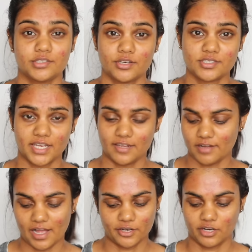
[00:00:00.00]
So today
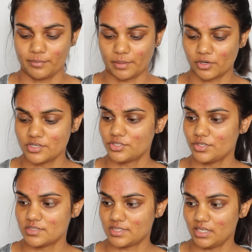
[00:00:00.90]
for eye cream, I'm going to
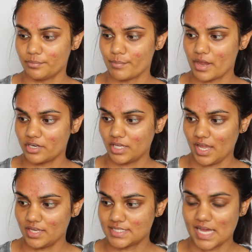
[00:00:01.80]
use the Mary
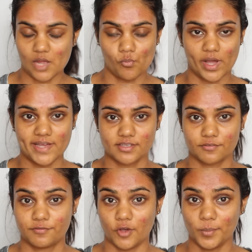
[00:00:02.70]
Kay Timewise
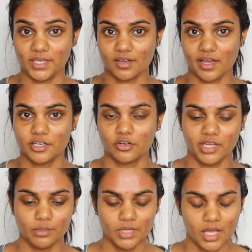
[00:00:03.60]
Firming Eye
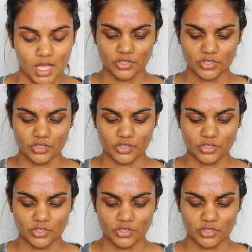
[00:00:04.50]
Cream.